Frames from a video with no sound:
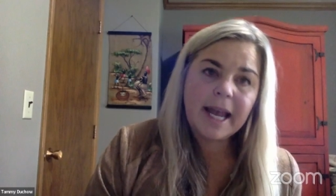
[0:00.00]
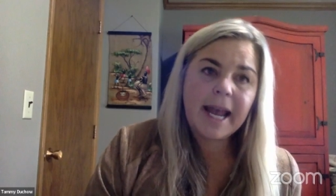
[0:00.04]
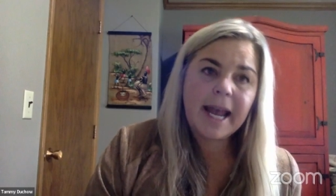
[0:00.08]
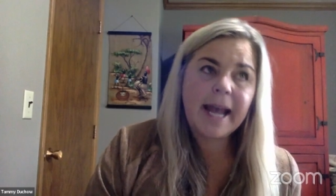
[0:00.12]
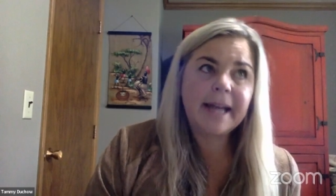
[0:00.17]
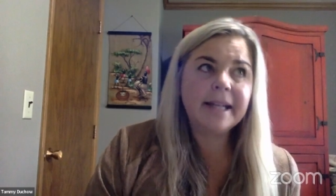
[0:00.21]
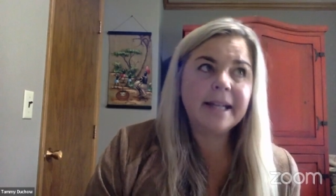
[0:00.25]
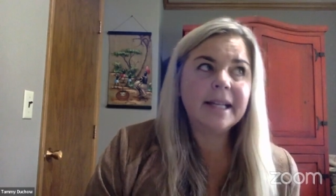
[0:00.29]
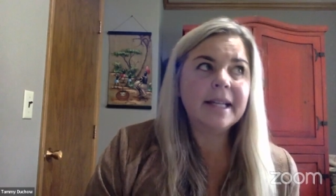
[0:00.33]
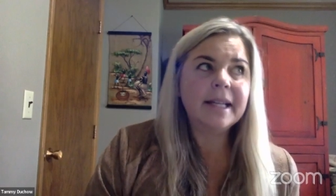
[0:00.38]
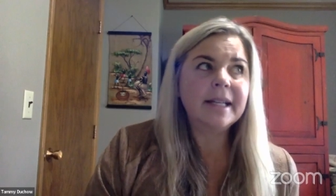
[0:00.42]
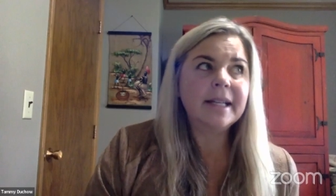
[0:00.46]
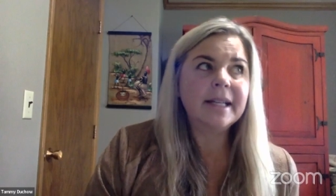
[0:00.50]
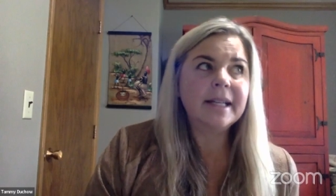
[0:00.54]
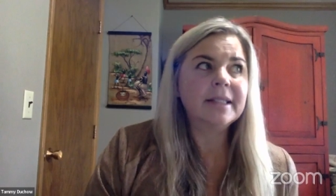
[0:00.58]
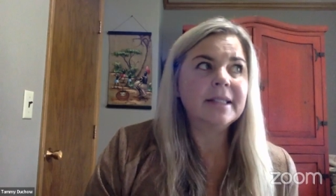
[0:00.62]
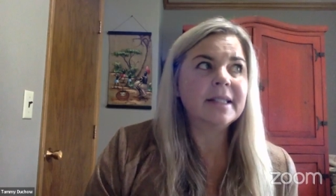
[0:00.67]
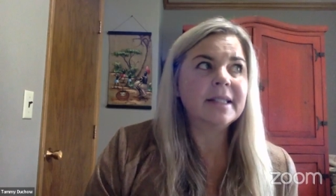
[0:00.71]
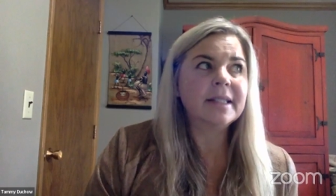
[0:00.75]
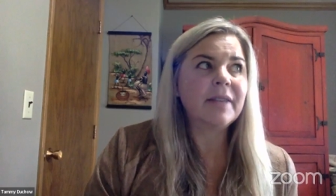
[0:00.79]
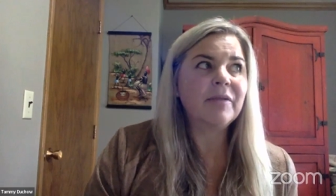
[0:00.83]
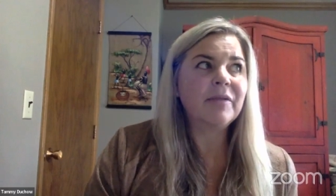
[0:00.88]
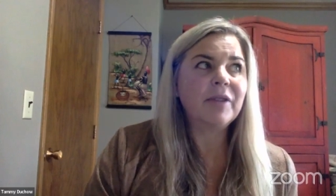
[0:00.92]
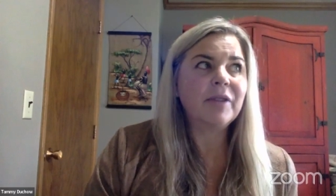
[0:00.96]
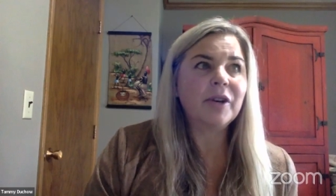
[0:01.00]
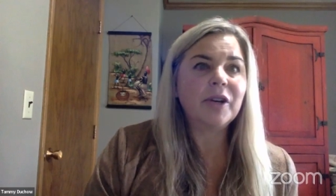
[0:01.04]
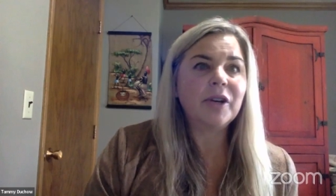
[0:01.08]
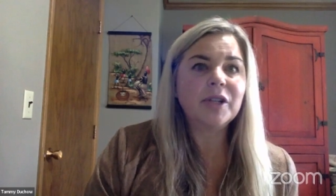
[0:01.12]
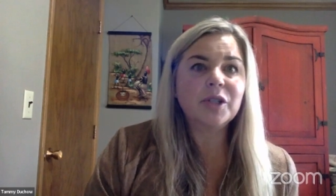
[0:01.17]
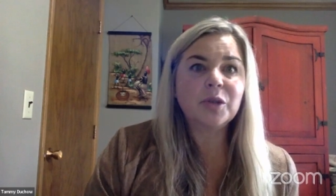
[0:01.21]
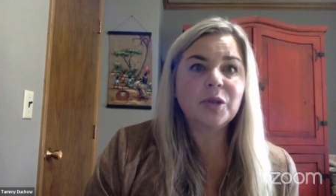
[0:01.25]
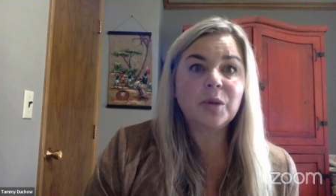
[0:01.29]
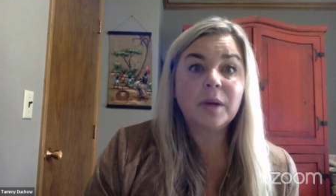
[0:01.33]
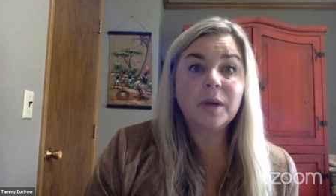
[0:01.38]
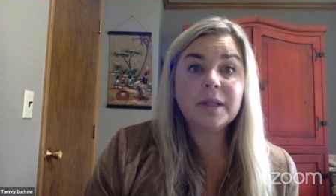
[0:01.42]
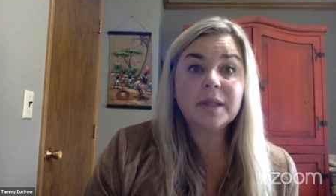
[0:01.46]
And it is a
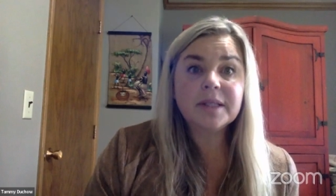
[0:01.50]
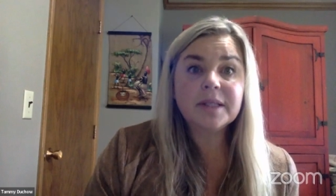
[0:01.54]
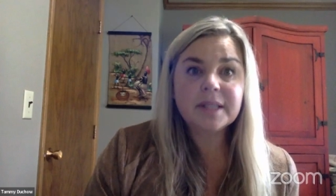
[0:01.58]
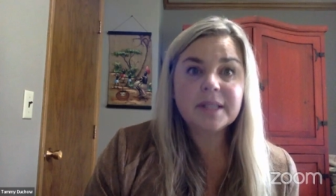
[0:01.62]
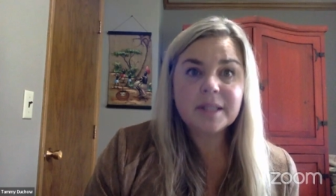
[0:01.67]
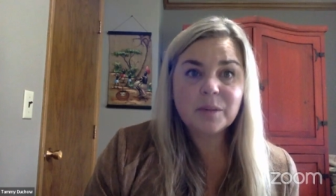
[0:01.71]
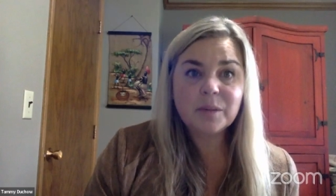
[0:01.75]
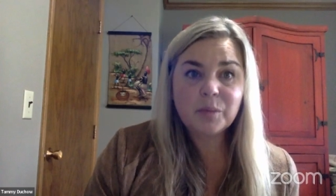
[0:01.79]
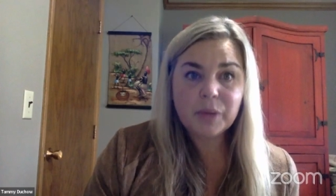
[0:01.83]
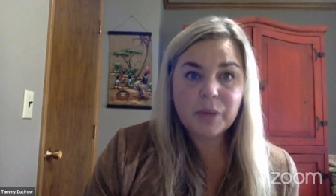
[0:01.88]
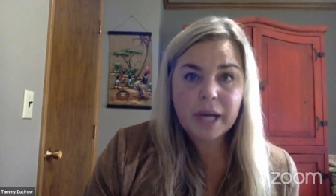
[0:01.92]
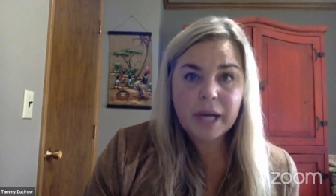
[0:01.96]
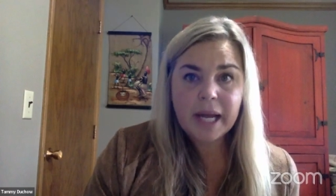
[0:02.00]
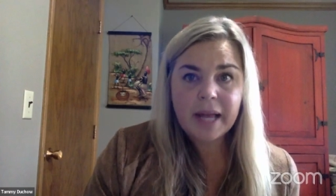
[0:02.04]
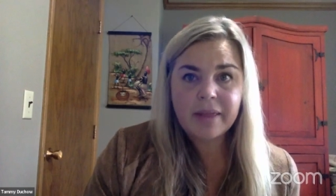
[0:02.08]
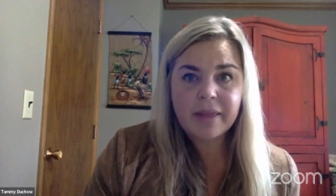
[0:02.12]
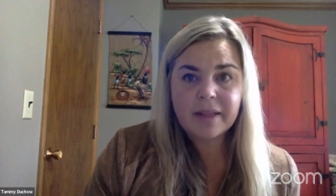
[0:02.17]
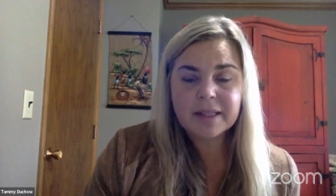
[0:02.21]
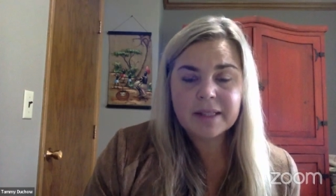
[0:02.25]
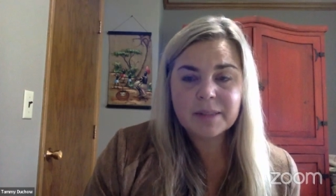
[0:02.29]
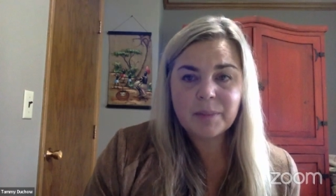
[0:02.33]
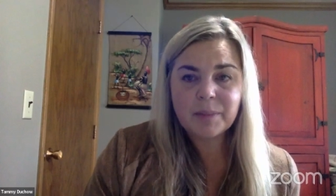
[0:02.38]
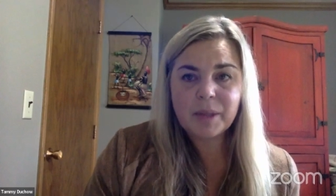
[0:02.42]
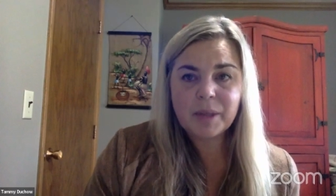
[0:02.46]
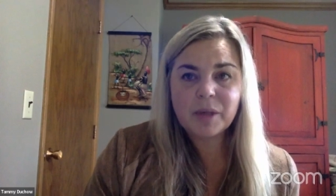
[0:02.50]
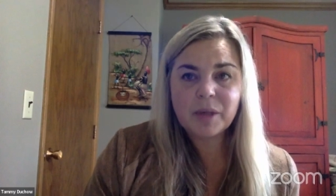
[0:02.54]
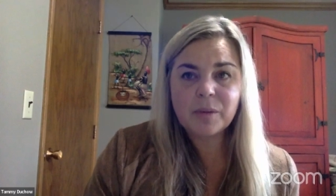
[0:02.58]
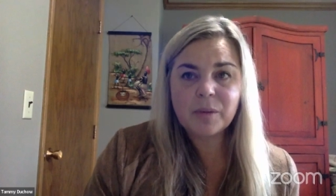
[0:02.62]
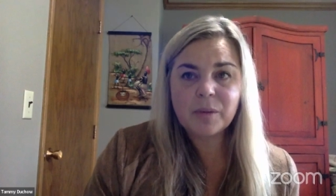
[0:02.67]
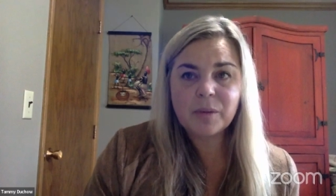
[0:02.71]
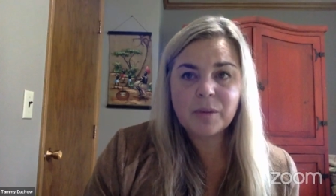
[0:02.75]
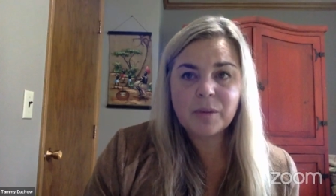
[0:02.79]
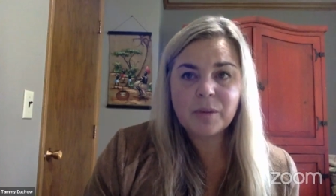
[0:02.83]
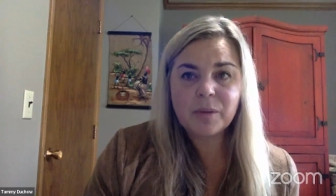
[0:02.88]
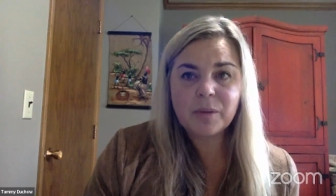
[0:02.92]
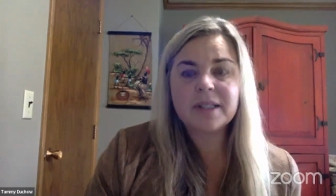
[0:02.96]
very trusted brand that's been
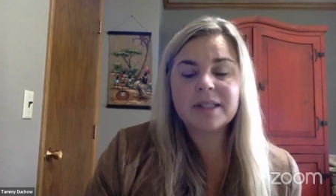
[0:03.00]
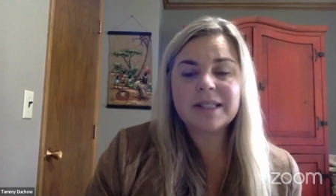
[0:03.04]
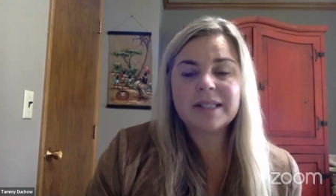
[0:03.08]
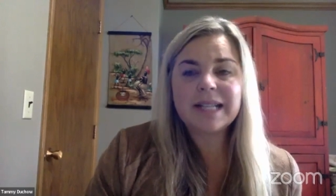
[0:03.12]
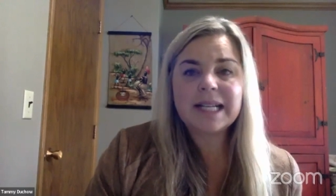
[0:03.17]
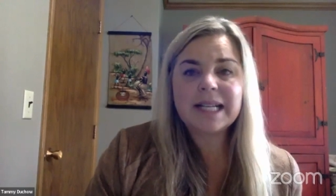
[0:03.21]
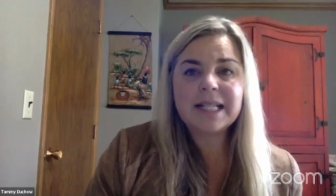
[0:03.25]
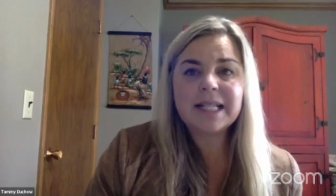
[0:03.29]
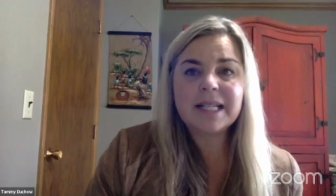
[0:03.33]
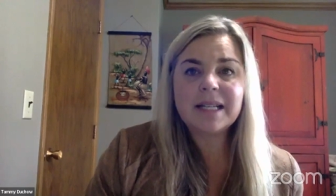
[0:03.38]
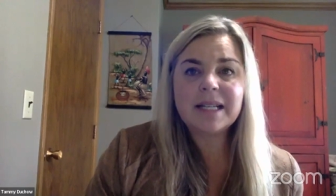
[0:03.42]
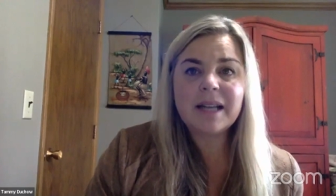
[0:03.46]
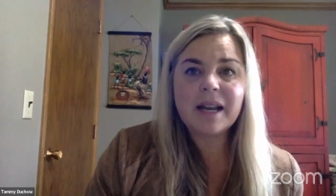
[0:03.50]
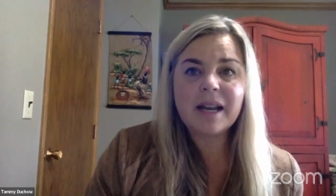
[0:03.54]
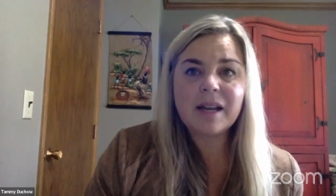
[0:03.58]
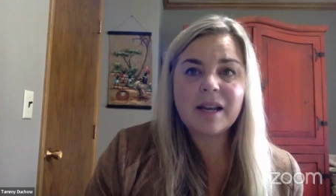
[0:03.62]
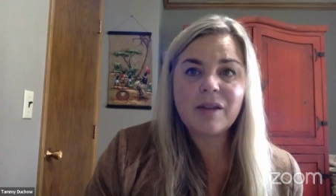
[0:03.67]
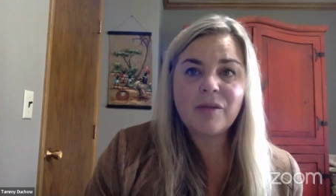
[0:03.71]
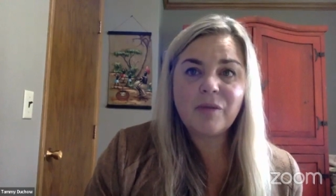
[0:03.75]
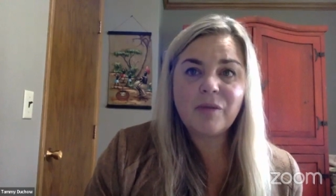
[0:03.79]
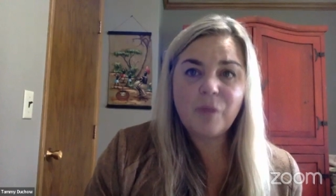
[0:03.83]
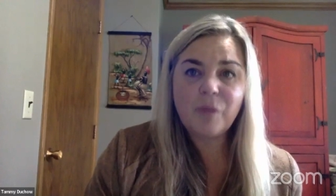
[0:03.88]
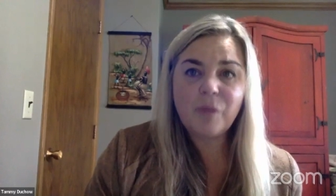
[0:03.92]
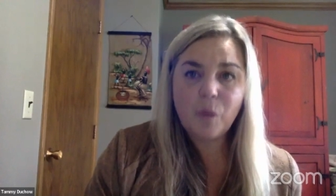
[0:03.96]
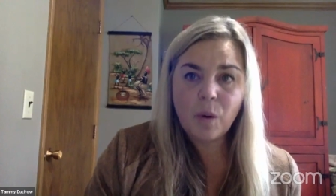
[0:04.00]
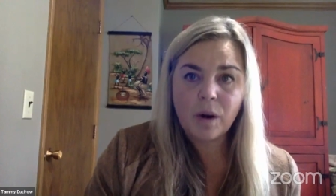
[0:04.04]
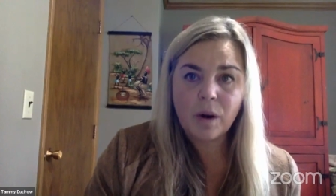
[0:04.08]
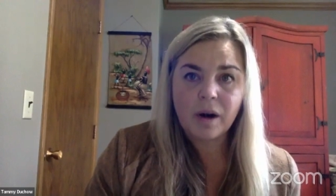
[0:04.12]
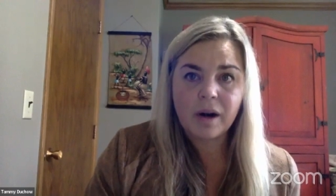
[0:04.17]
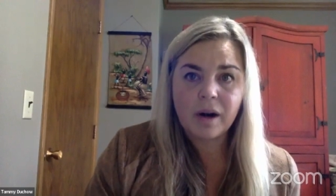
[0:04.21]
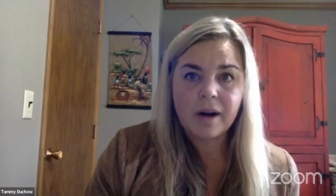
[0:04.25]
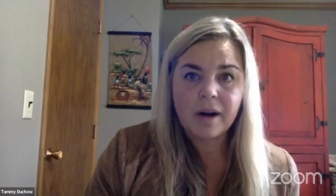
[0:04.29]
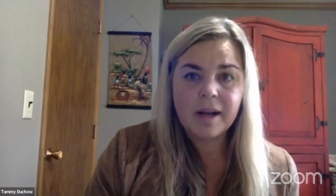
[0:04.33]
around since 1994.